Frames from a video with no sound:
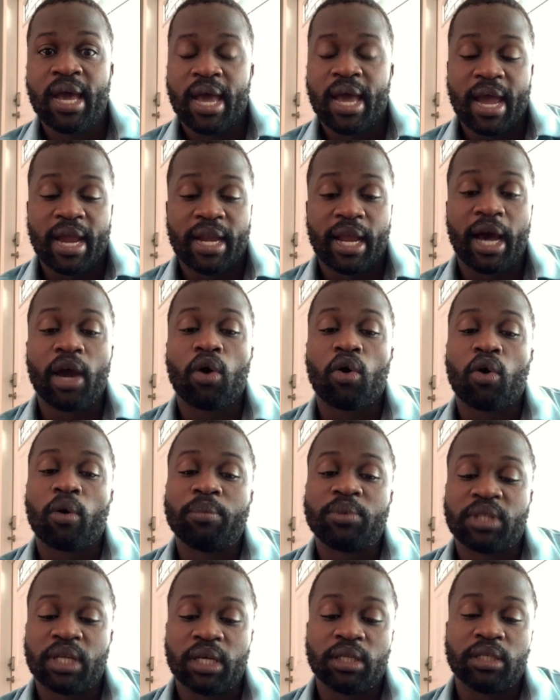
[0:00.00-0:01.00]
And I
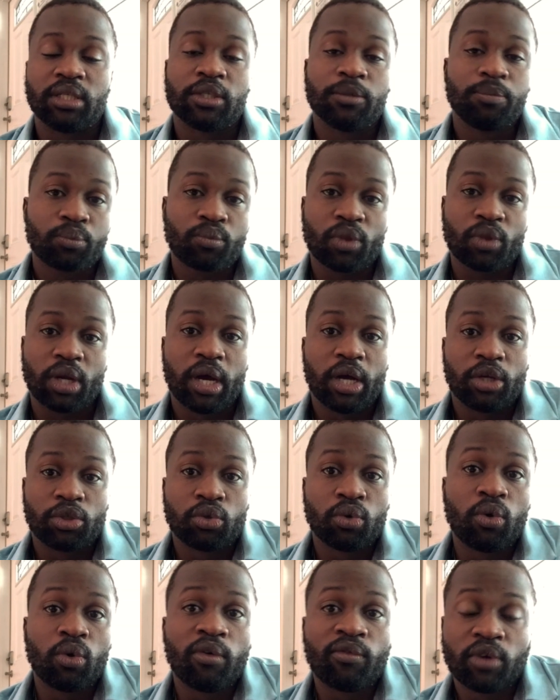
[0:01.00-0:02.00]
opted
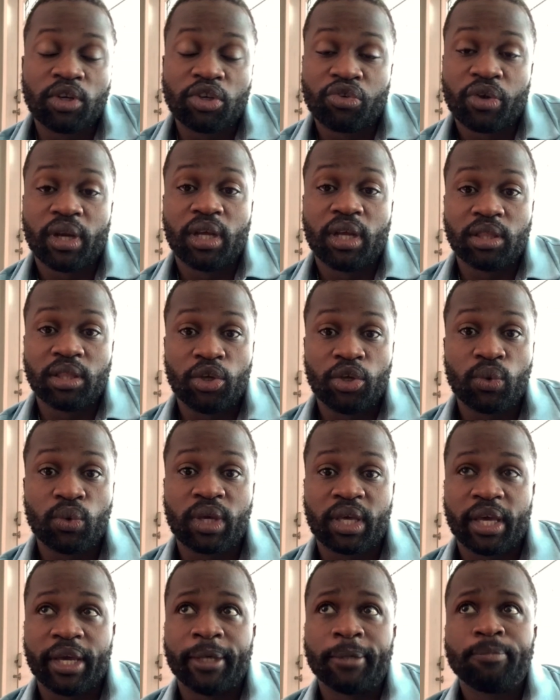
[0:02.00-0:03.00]
to go for training in the
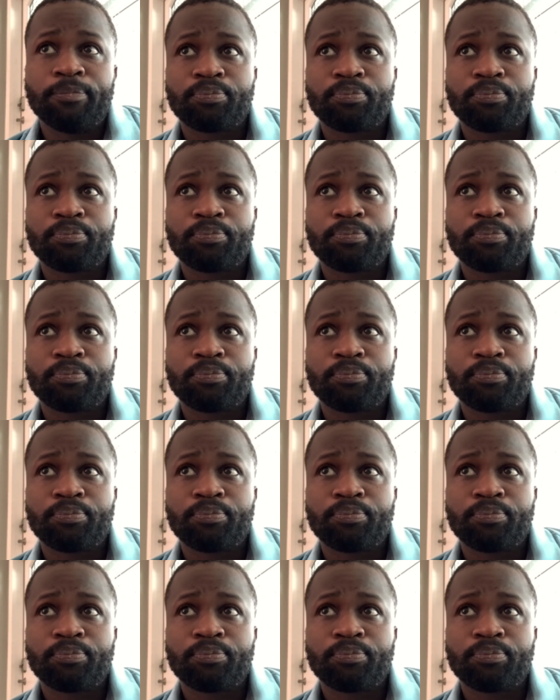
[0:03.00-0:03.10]
UK.